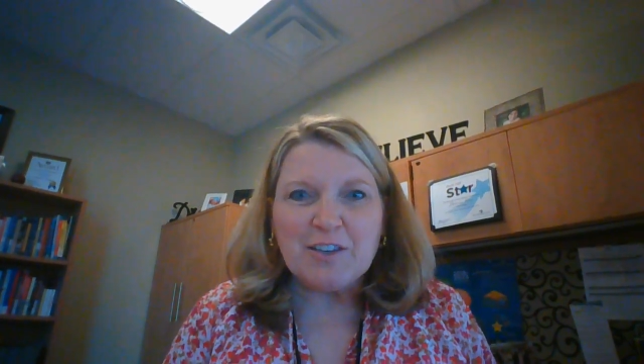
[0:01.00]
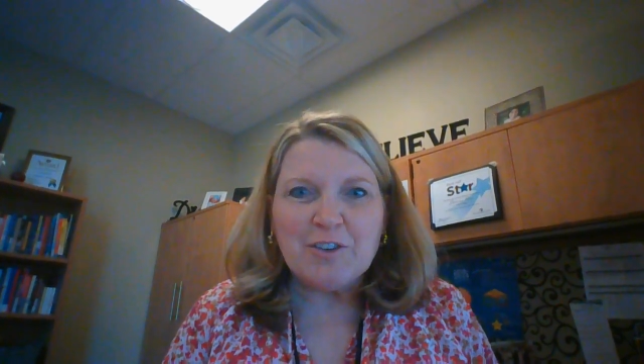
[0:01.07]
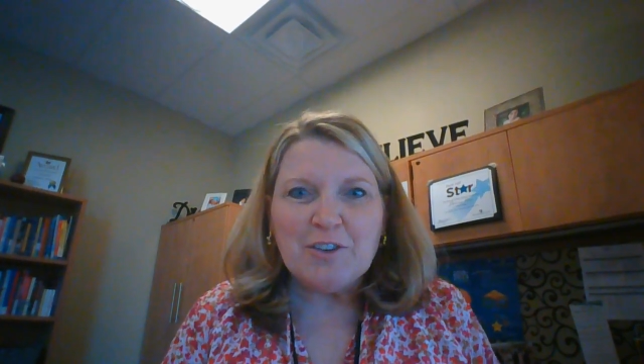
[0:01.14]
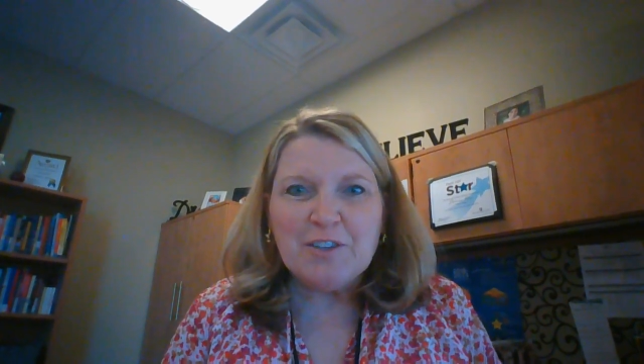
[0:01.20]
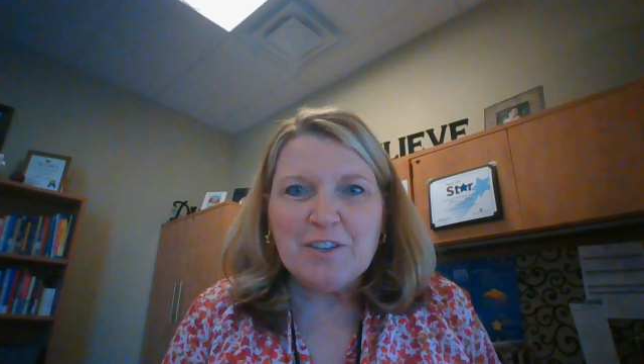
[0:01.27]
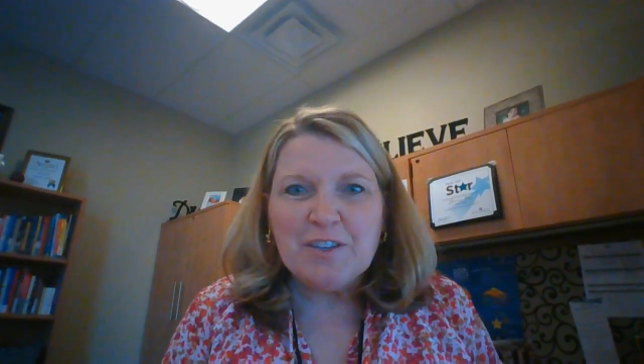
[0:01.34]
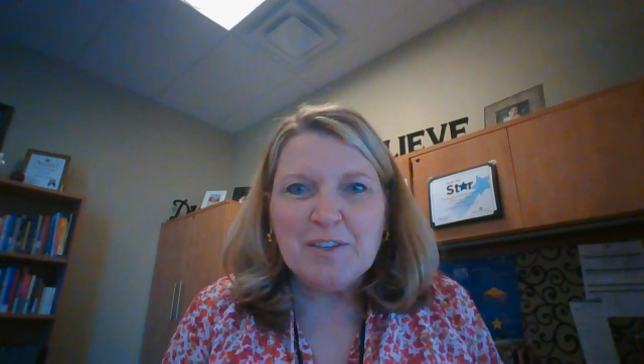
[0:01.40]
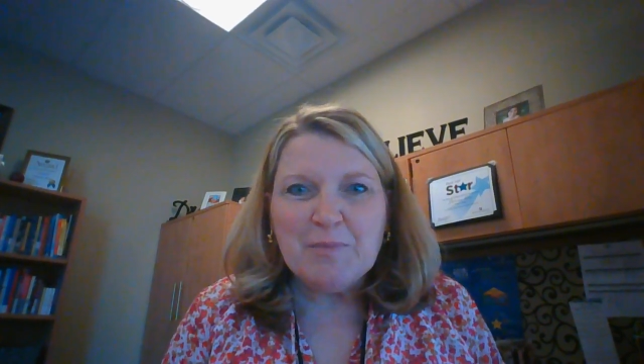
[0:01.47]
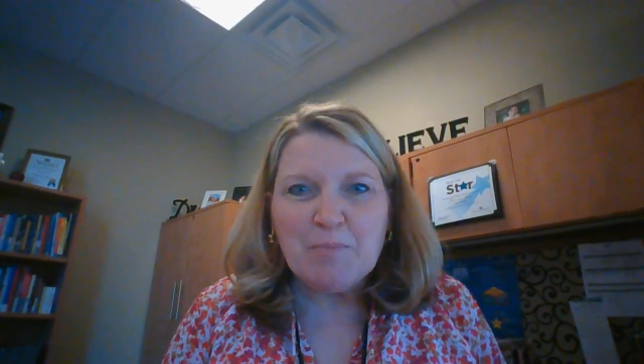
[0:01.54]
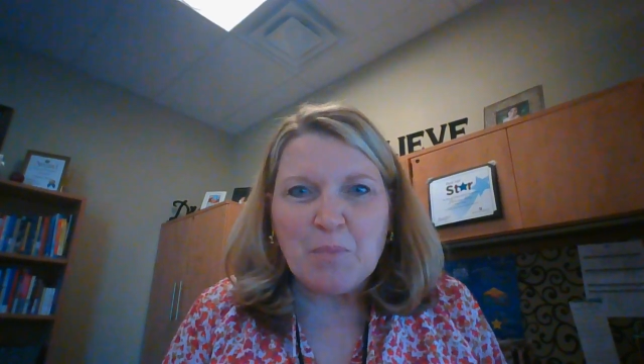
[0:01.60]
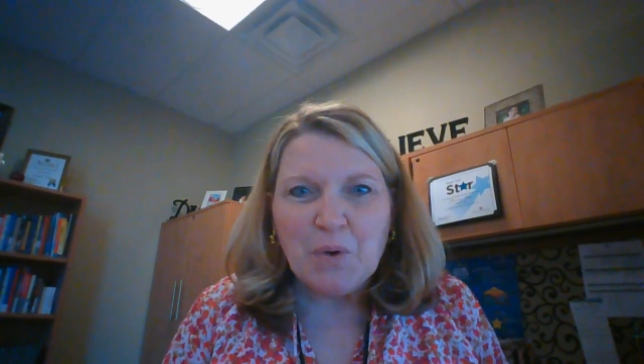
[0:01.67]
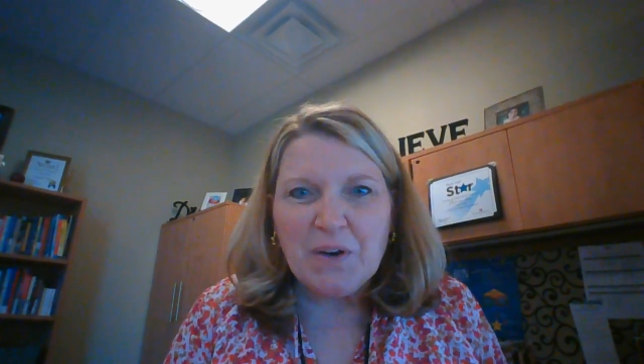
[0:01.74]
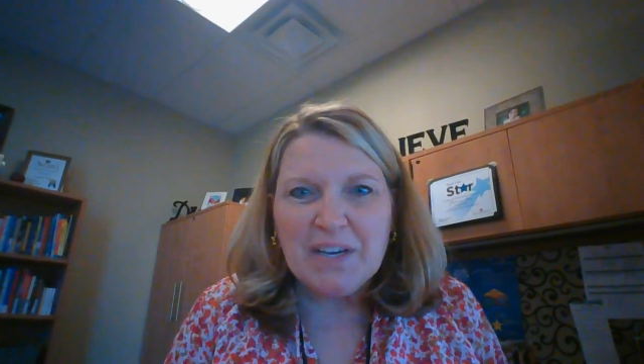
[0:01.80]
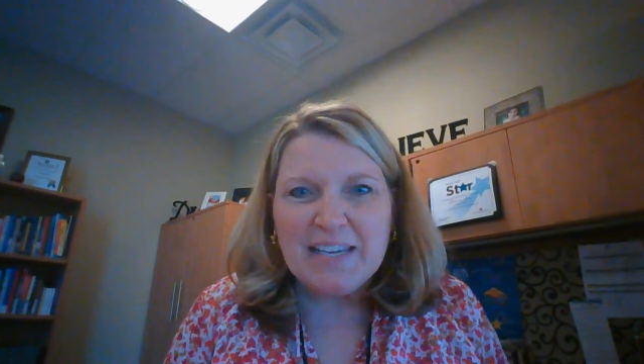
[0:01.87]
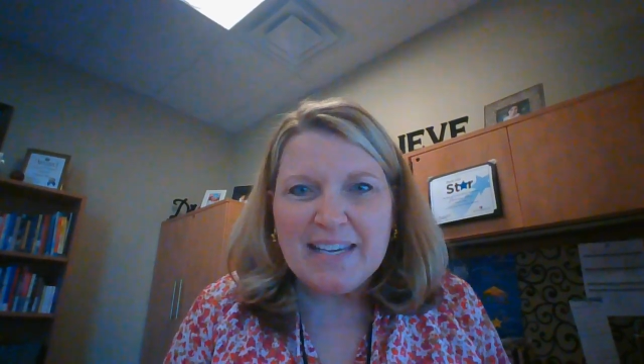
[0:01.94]
Good
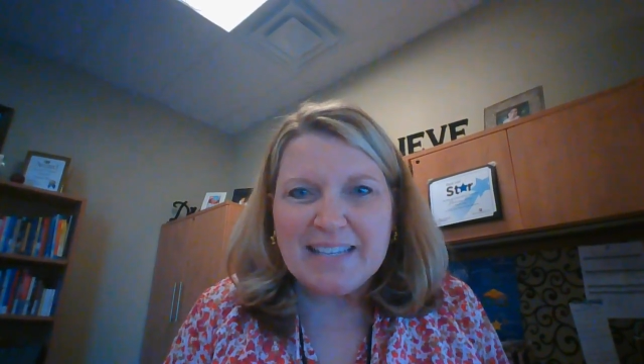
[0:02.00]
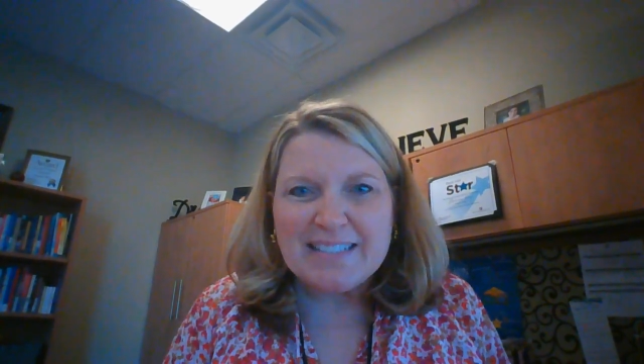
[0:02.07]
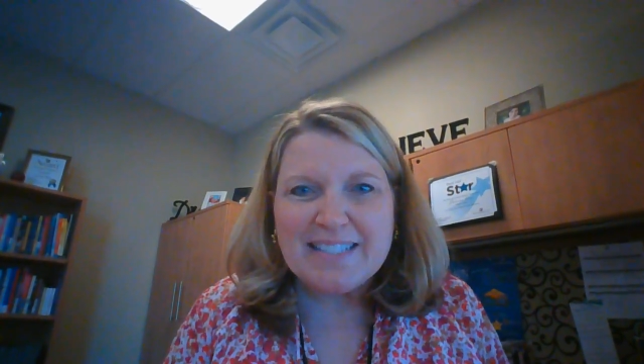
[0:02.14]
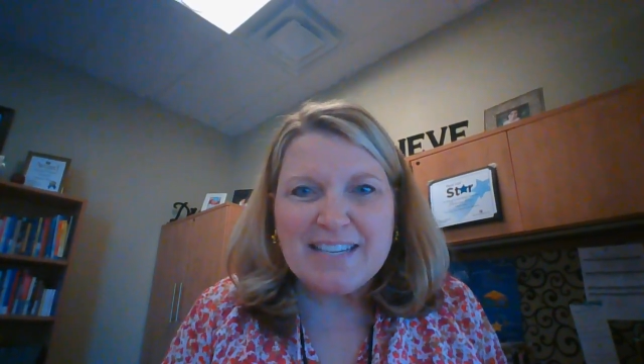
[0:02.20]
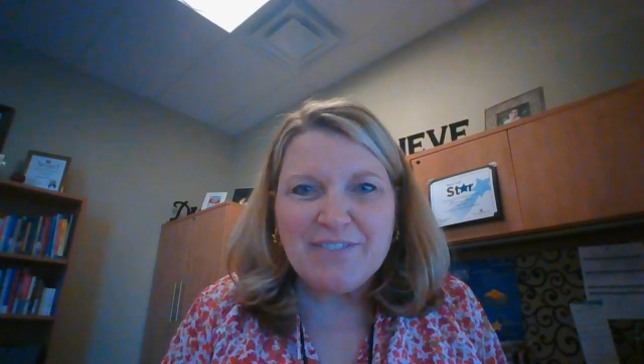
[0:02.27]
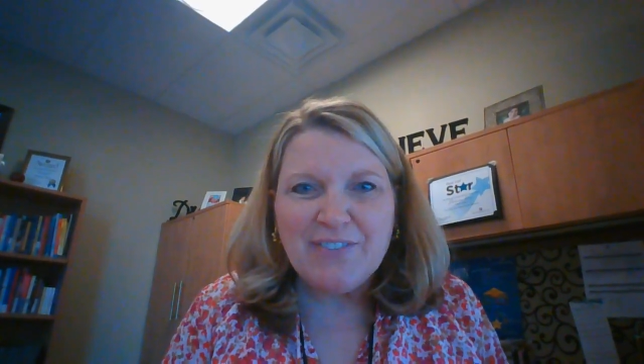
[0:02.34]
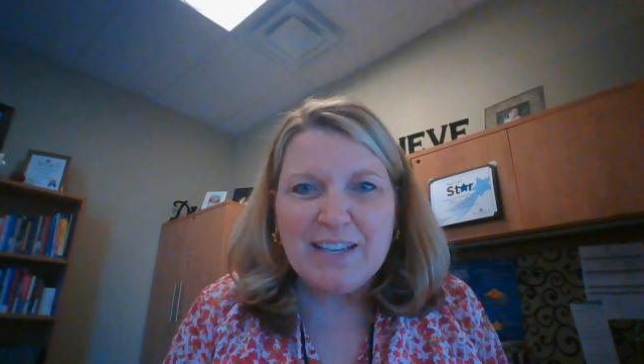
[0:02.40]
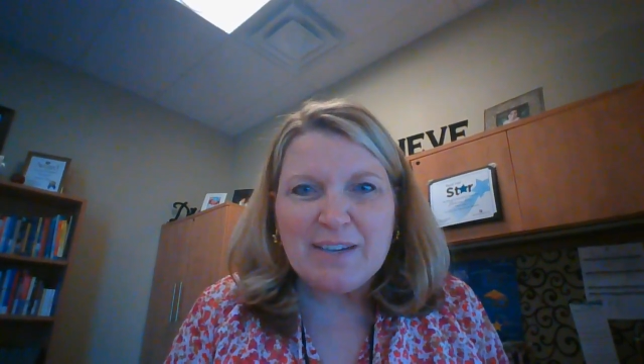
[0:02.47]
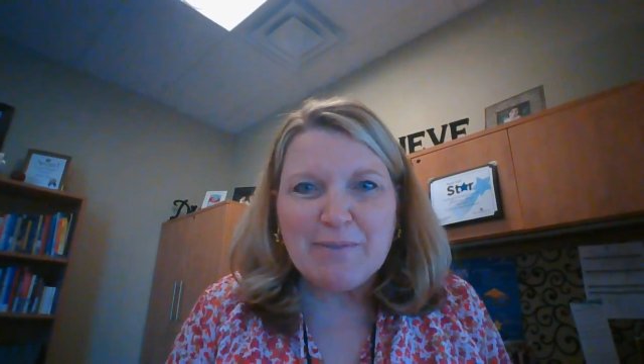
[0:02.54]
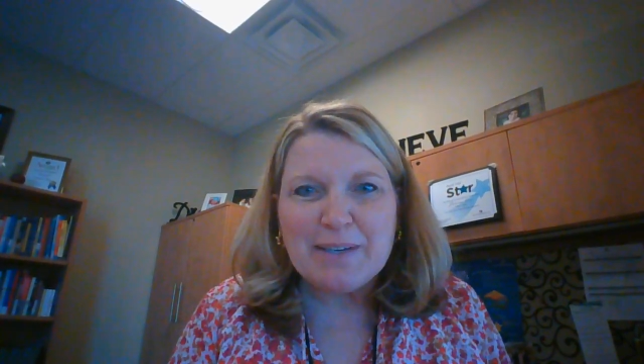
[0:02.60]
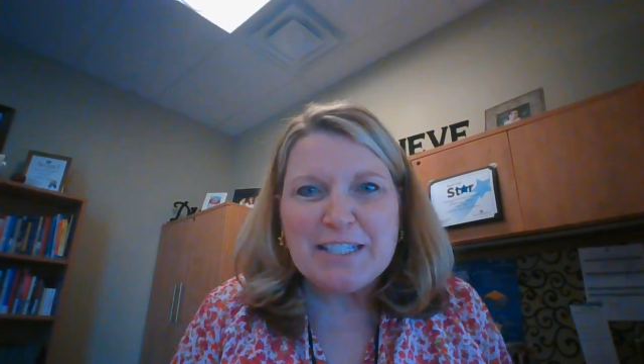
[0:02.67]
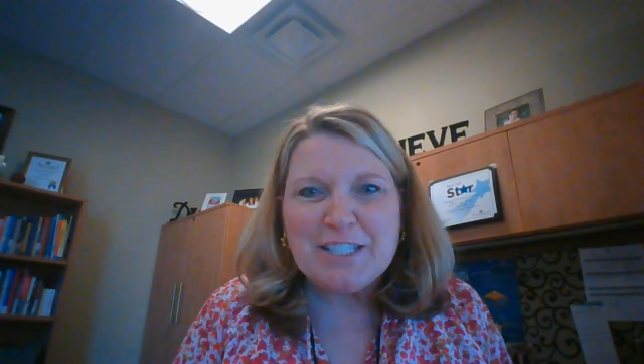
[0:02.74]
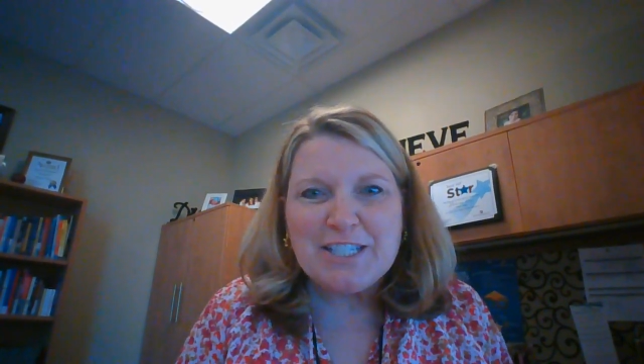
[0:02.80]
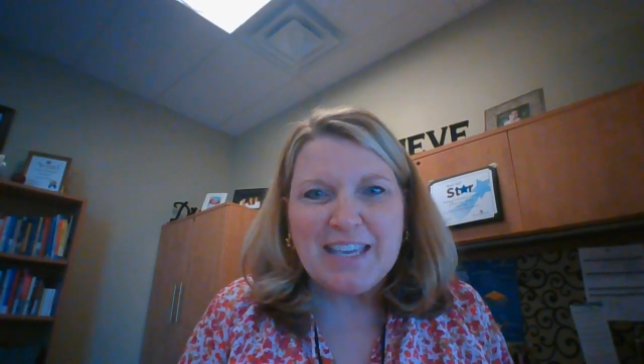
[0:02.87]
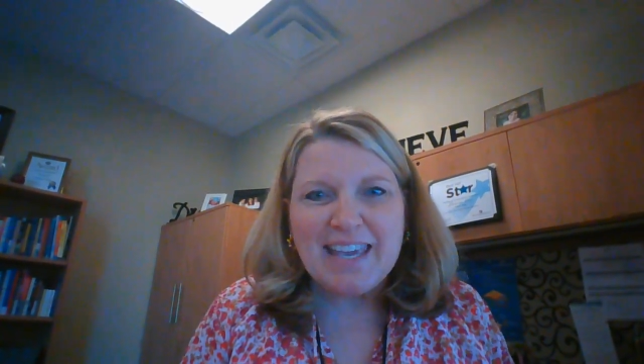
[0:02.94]
morning, Tiffany
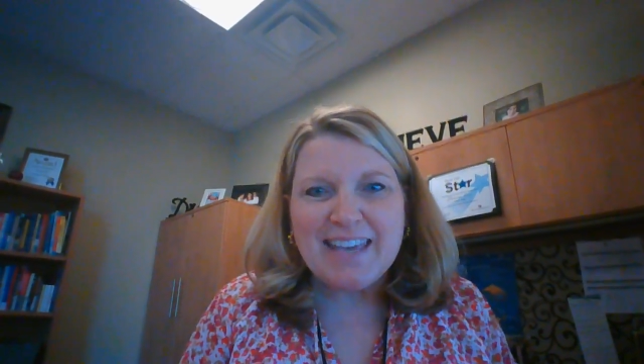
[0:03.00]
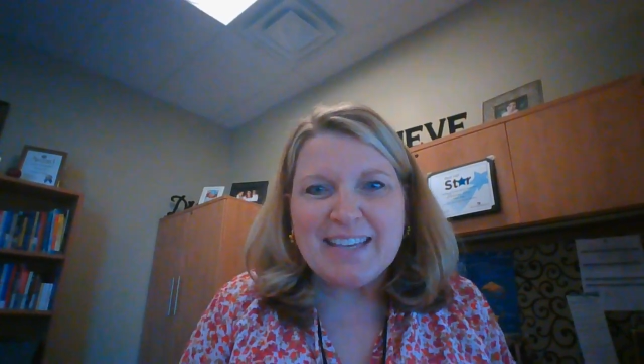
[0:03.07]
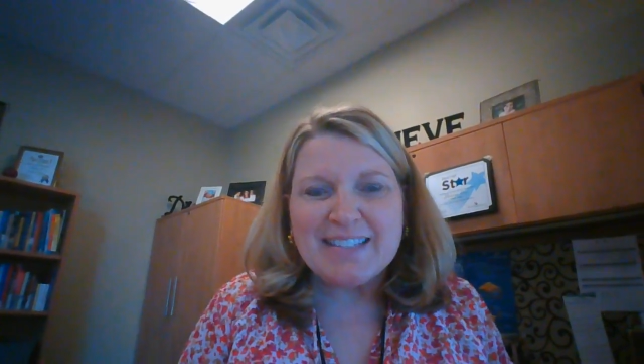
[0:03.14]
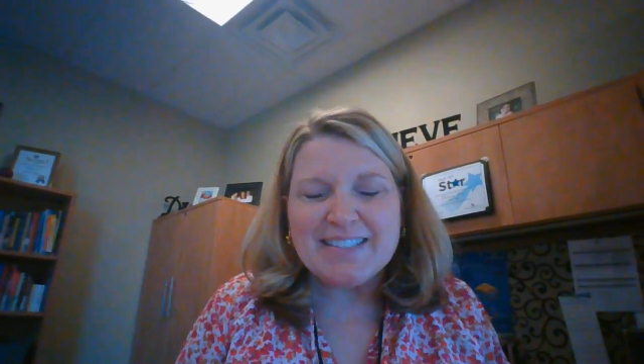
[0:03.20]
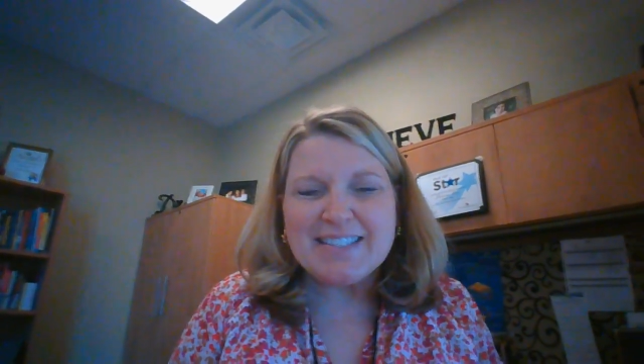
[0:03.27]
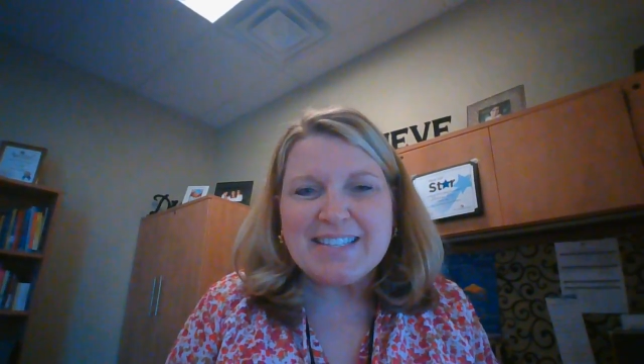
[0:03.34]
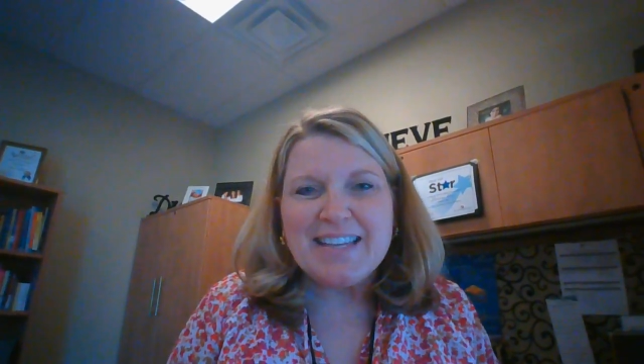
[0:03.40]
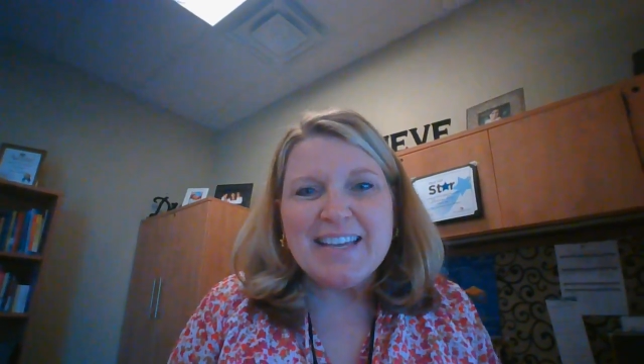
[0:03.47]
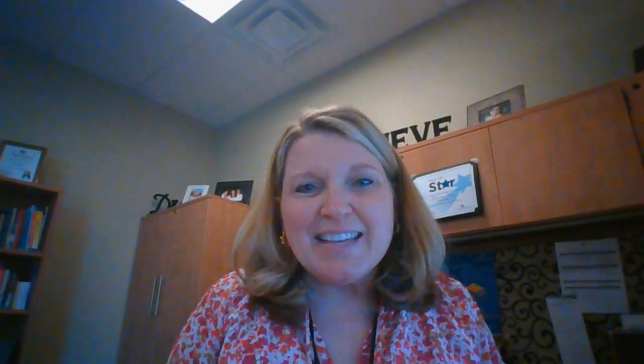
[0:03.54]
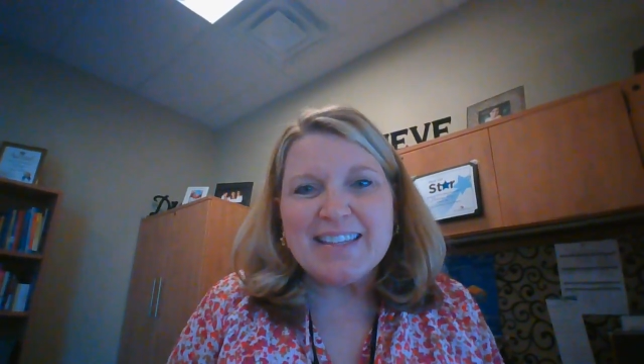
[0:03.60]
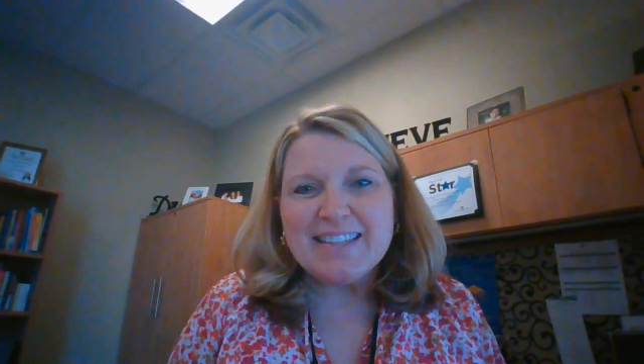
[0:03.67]
Ridge kids.